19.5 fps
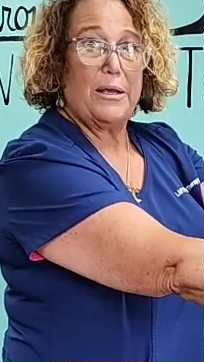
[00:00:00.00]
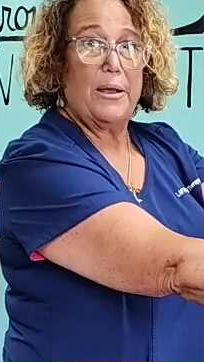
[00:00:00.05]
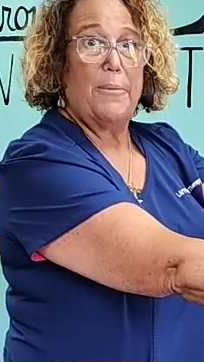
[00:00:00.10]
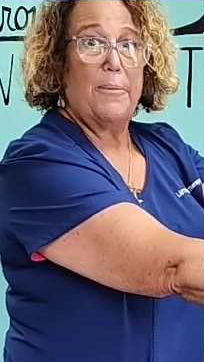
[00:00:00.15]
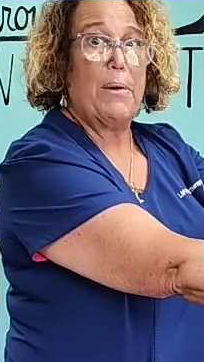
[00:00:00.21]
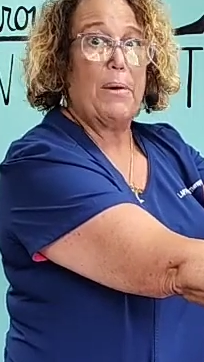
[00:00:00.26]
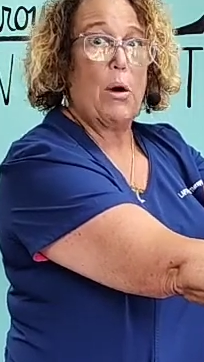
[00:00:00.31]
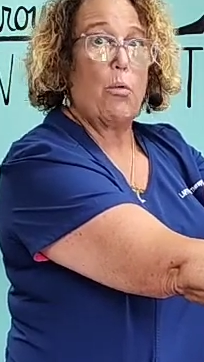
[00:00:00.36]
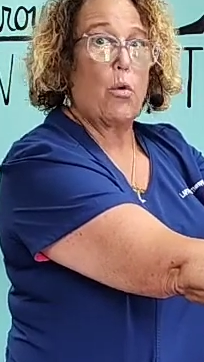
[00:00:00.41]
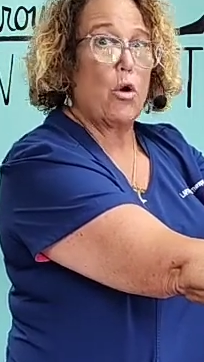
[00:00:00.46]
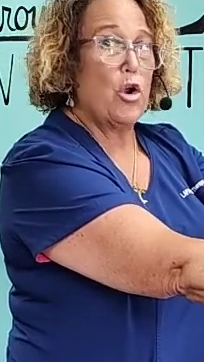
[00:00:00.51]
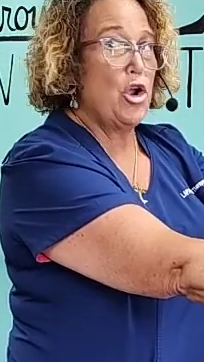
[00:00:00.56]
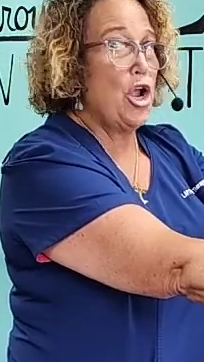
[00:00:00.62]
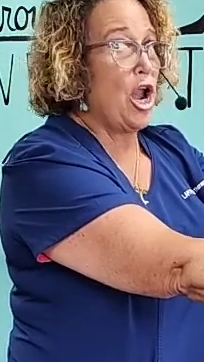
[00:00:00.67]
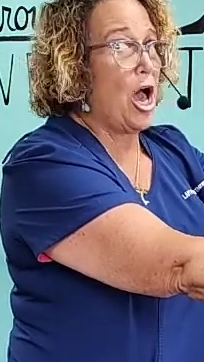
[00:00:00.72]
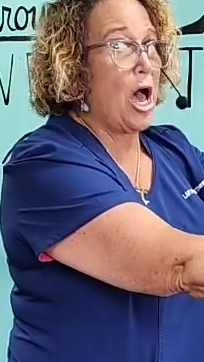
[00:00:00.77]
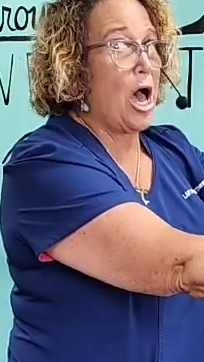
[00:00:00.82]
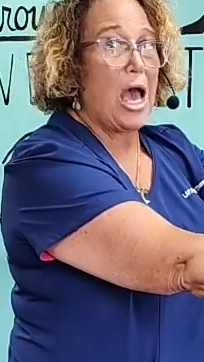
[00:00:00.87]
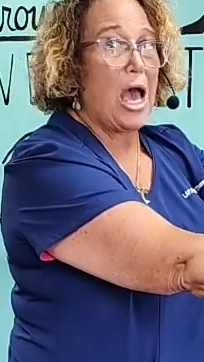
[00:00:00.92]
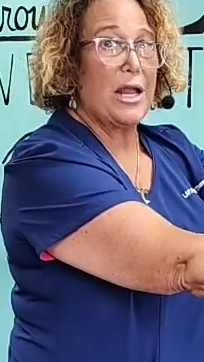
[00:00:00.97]
But we're
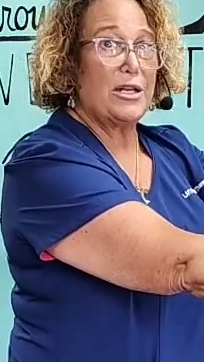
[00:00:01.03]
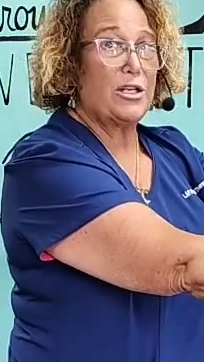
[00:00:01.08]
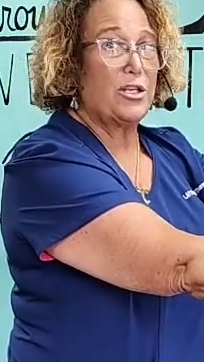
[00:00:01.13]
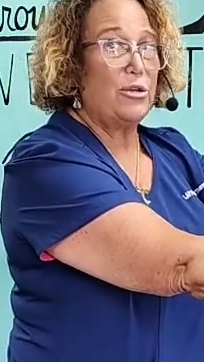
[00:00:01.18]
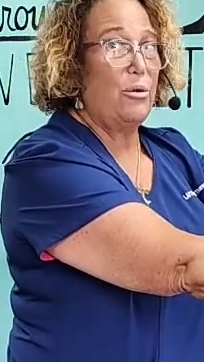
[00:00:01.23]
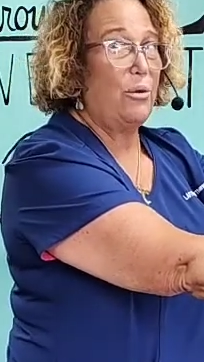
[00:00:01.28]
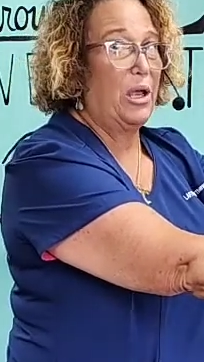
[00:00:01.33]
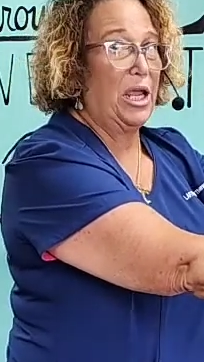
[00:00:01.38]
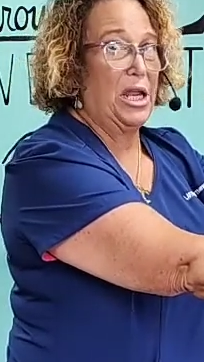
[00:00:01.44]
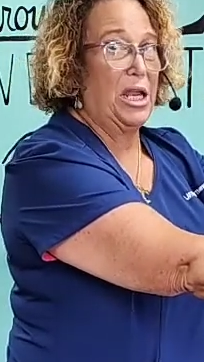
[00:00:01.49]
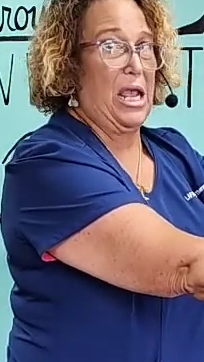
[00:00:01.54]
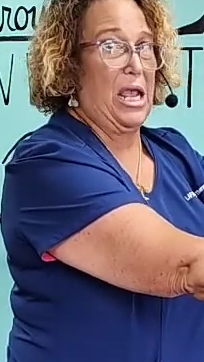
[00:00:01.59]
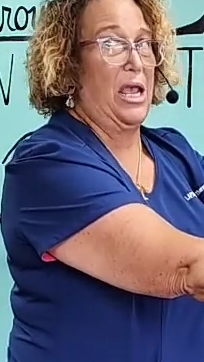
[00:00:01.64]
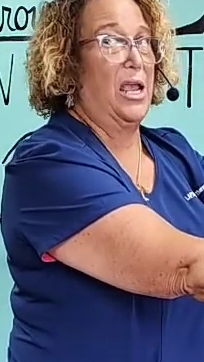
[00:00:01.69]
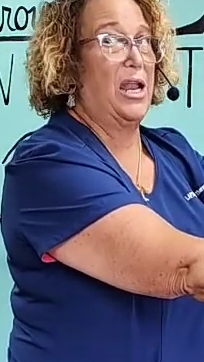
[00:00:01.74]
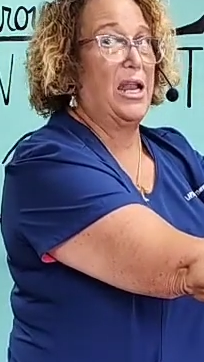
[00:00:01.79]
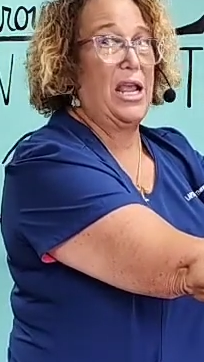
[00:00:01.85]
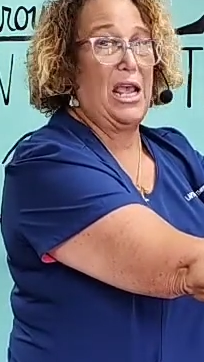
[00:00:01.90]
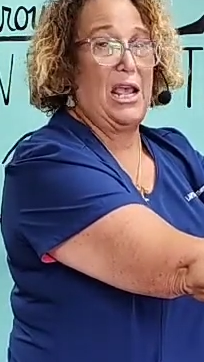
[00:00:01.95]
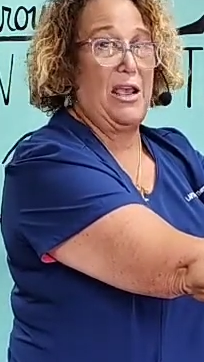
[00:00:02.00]
not doing
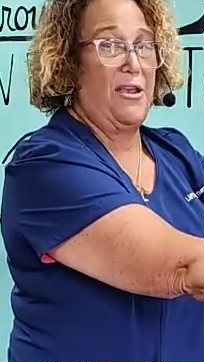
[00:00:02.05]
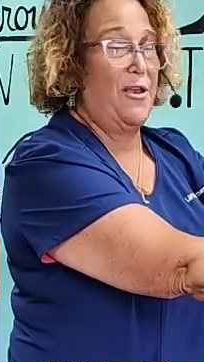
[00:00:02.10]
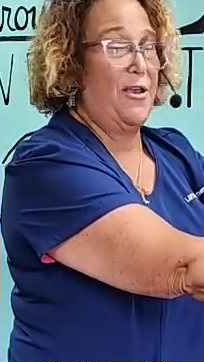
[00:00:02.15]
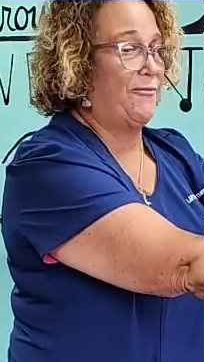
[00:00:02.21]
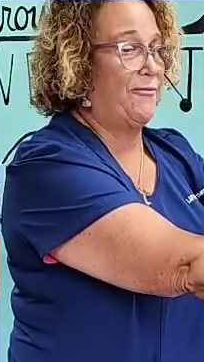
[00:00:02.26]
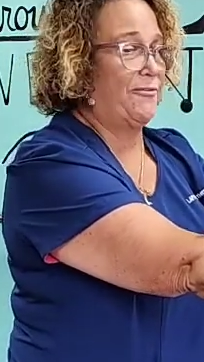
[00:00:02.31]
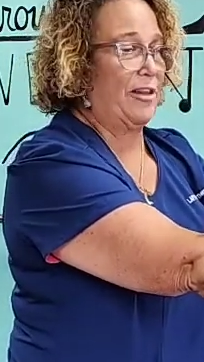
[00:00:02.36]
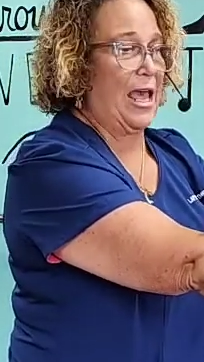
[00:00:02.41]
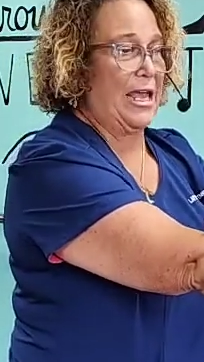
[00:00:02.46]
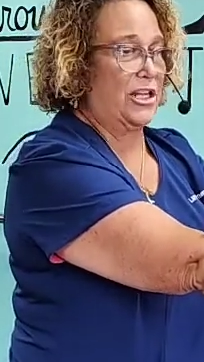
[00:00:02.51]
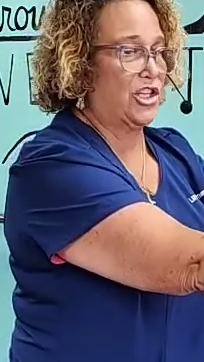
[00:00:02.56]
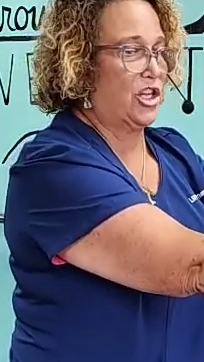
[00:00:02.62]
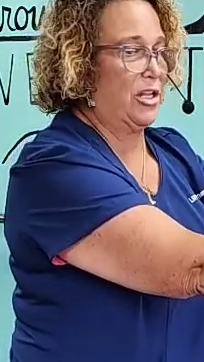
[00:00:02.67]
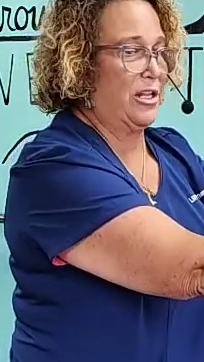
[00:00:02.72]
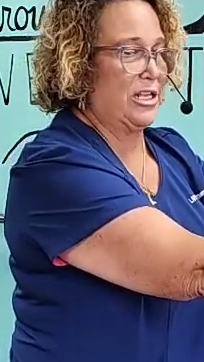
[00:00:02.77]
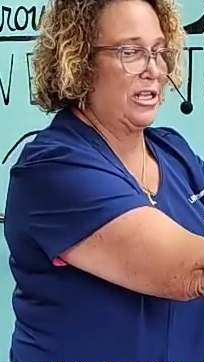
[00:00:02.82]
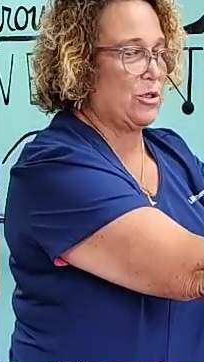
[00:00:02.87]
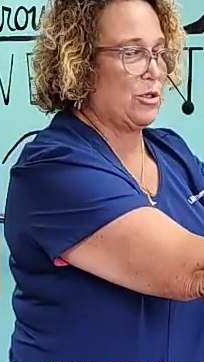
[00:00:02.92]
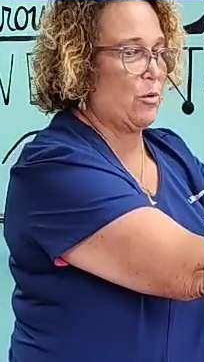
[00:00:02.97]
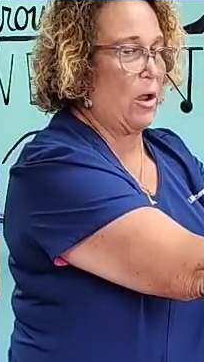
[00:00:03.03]
any flexion
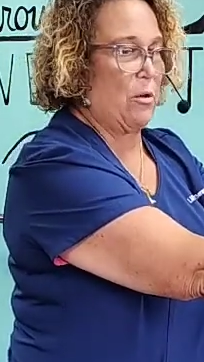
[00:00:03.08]
this way.